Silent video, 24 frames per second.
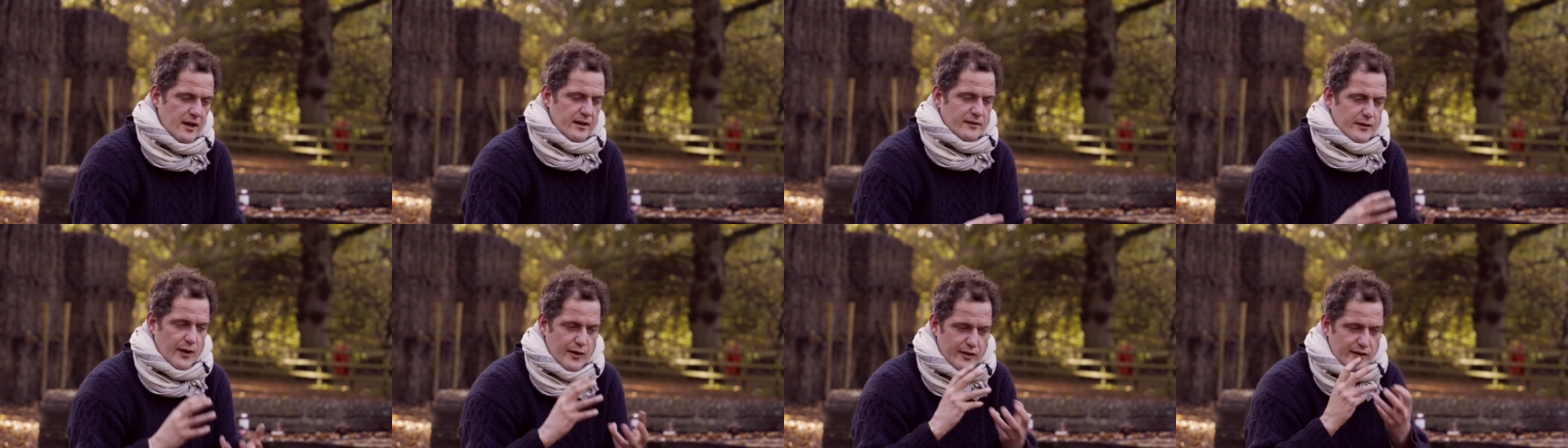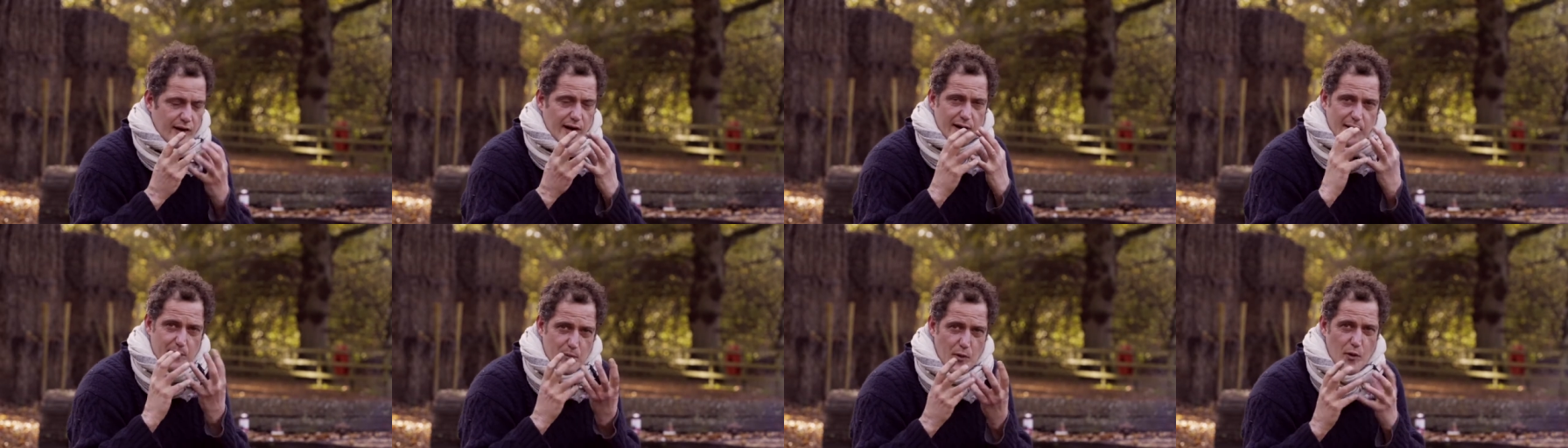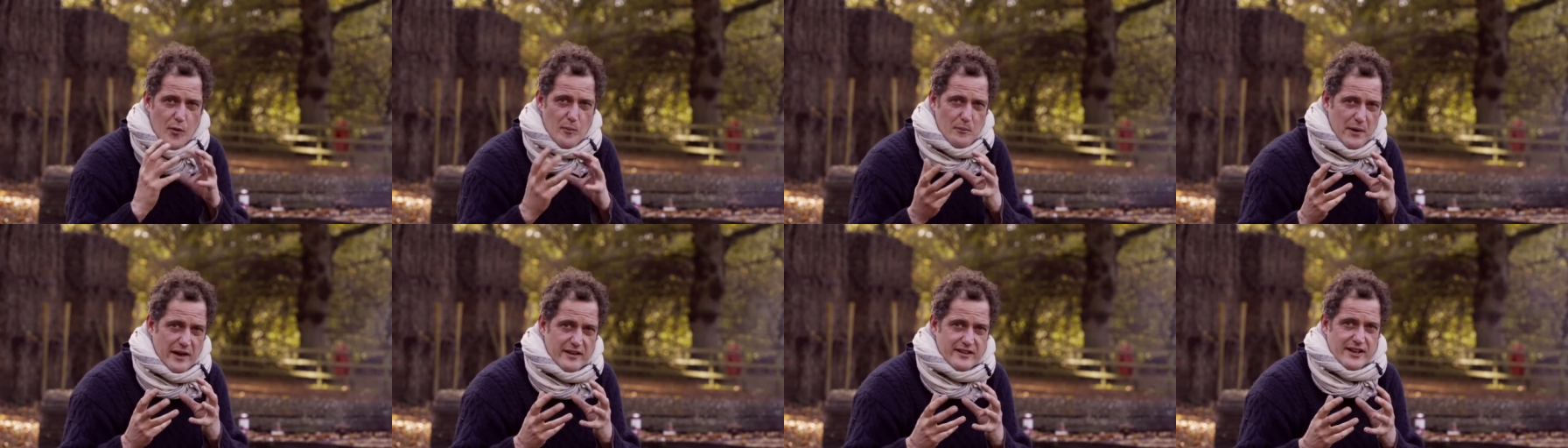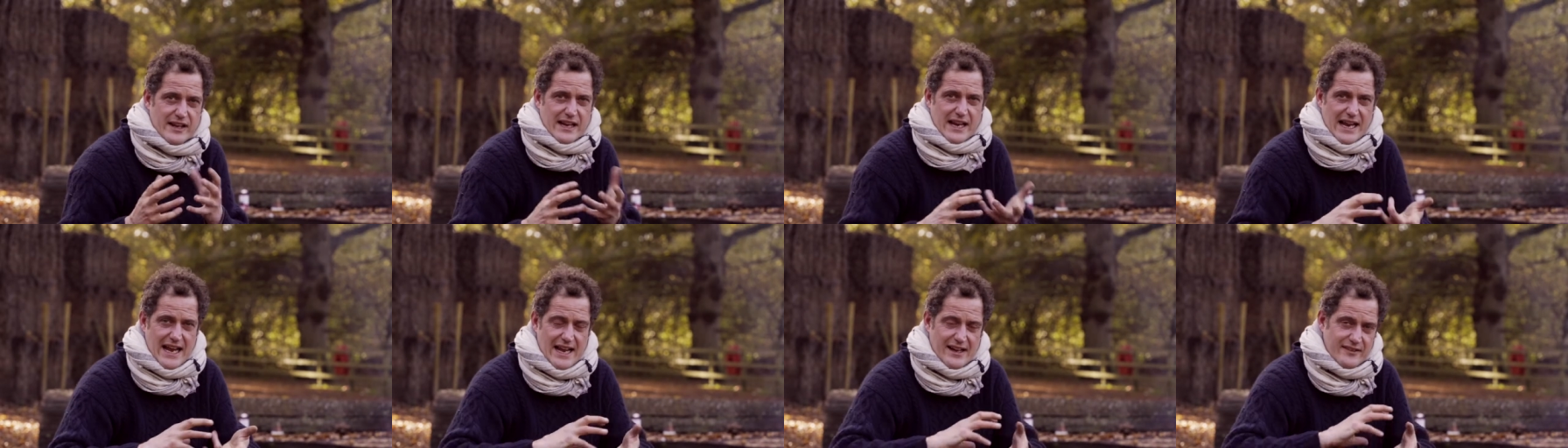So it's kind of more
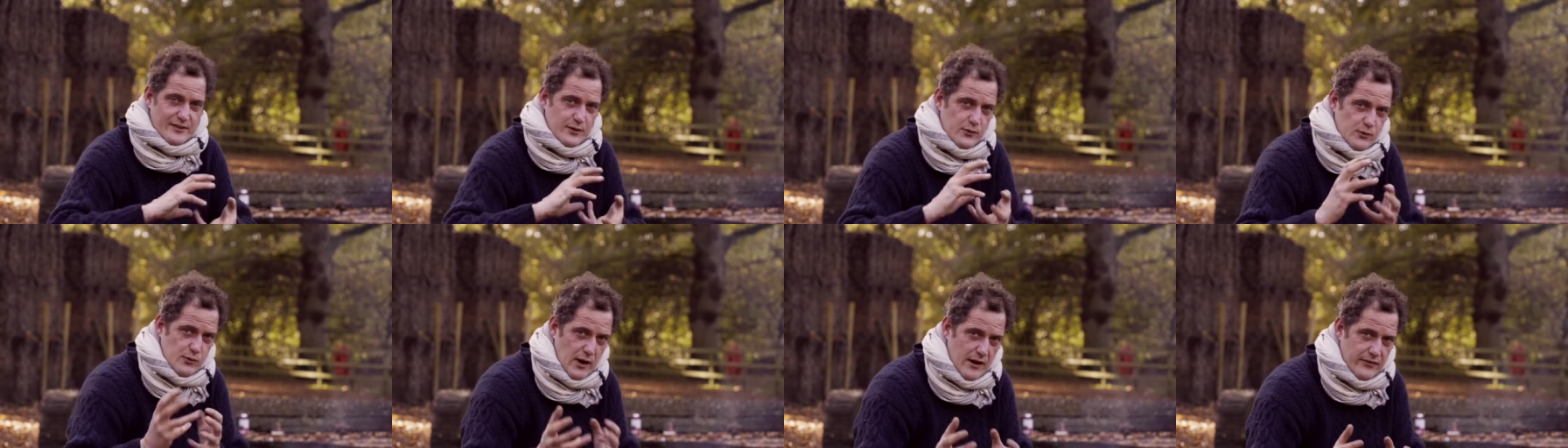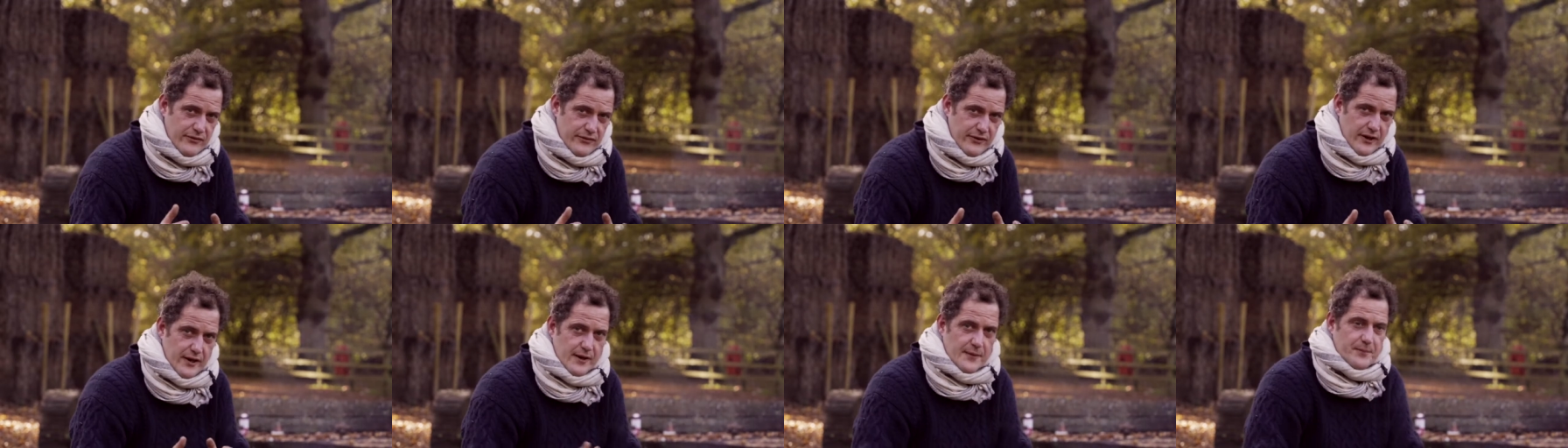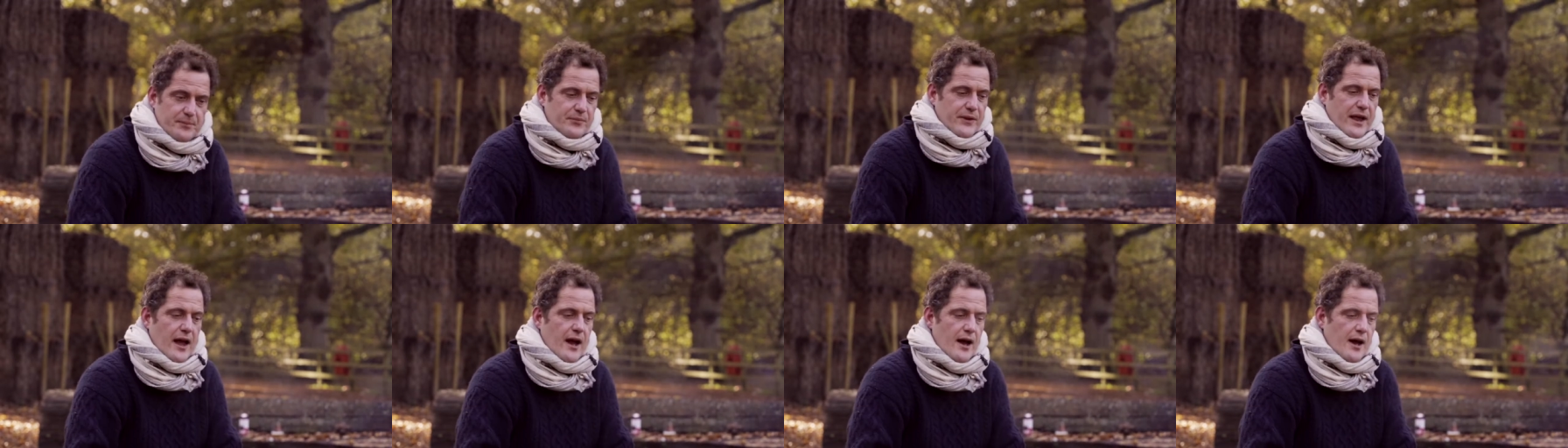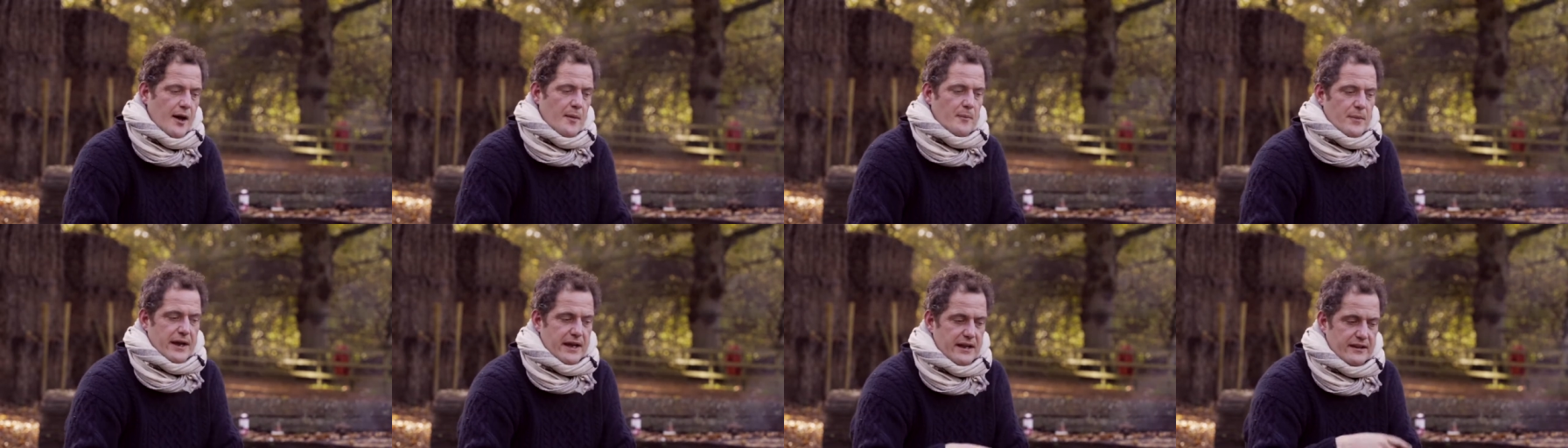bitty, it's rougher,
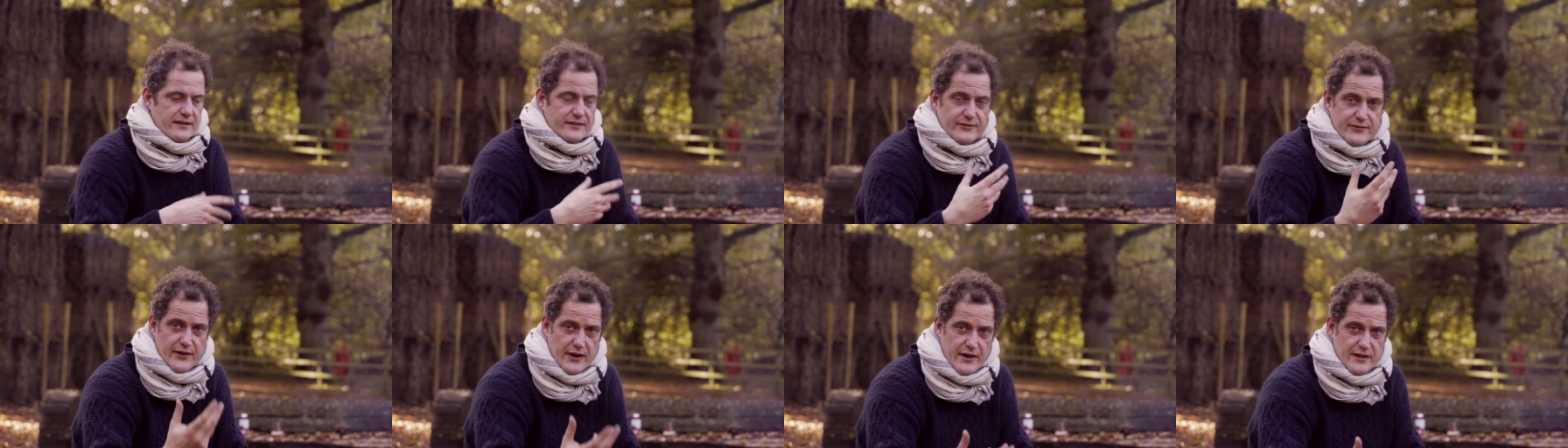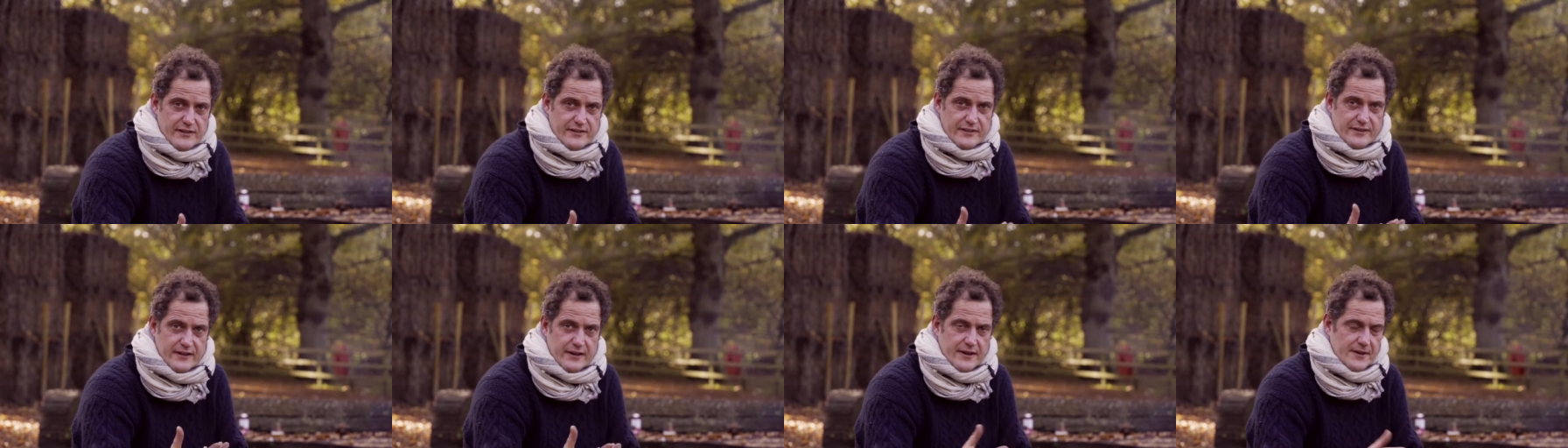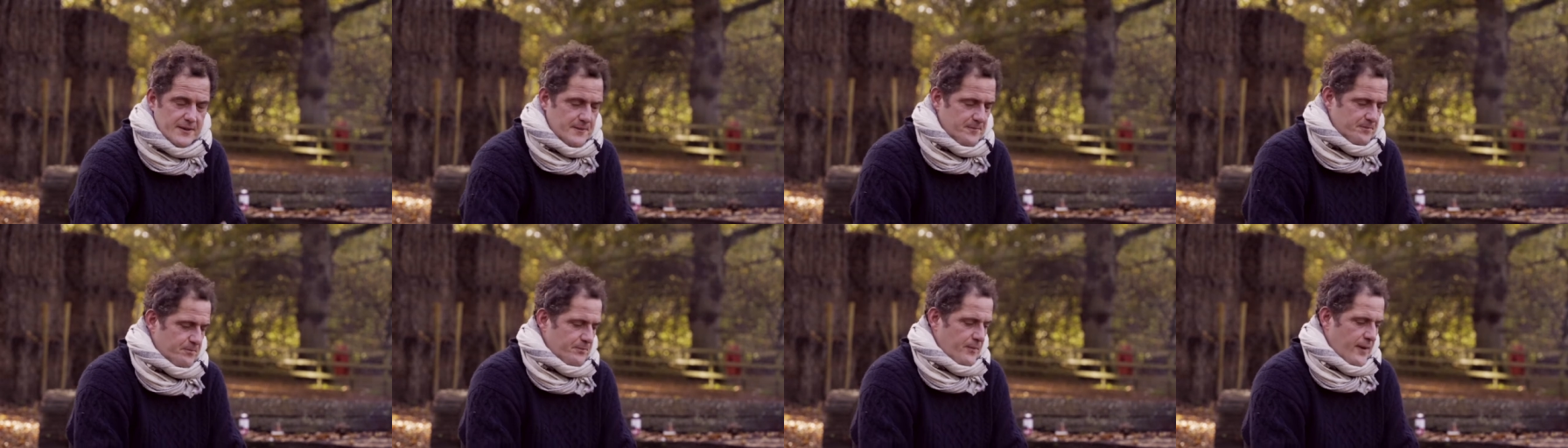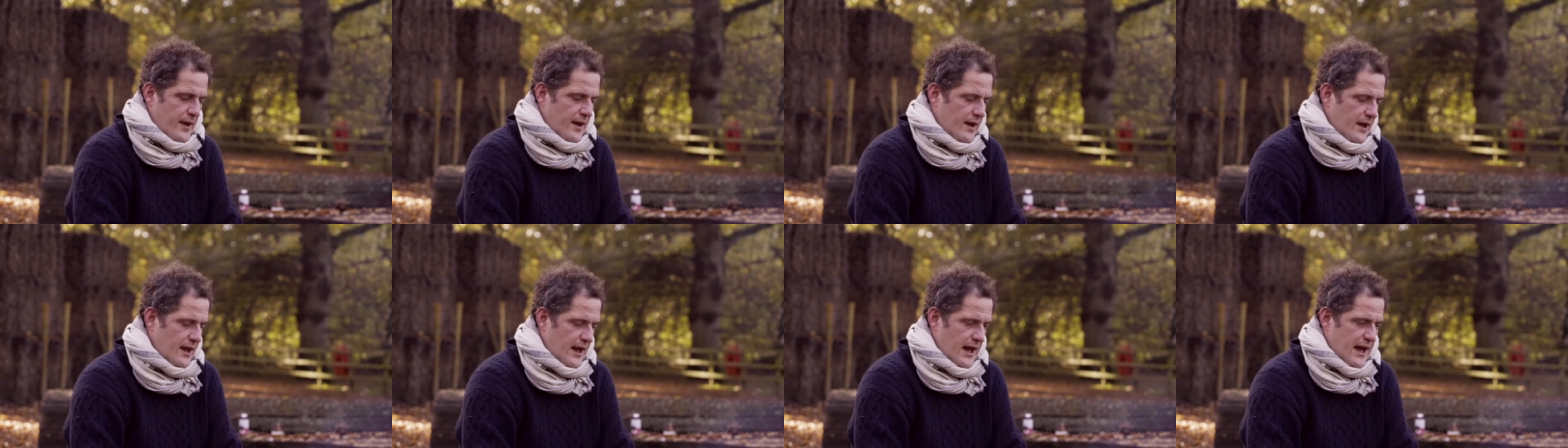it's faster,
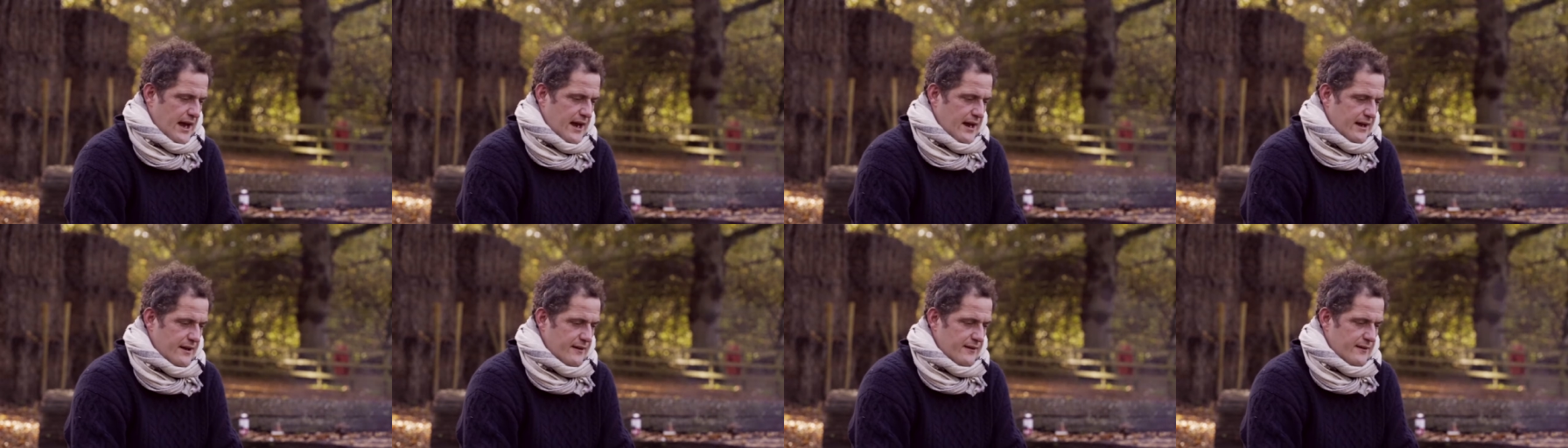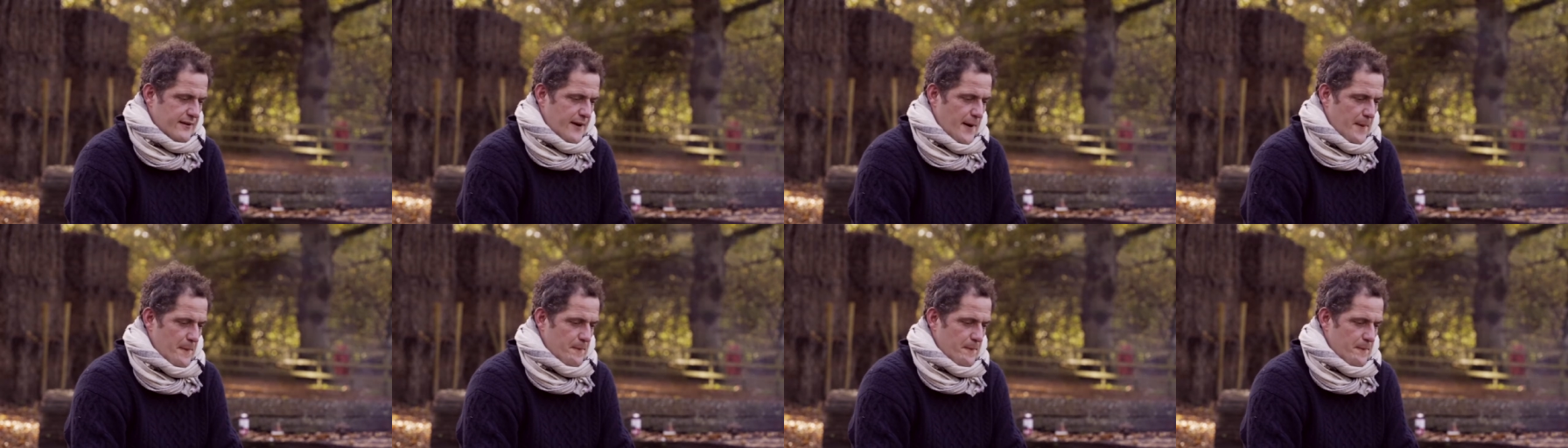and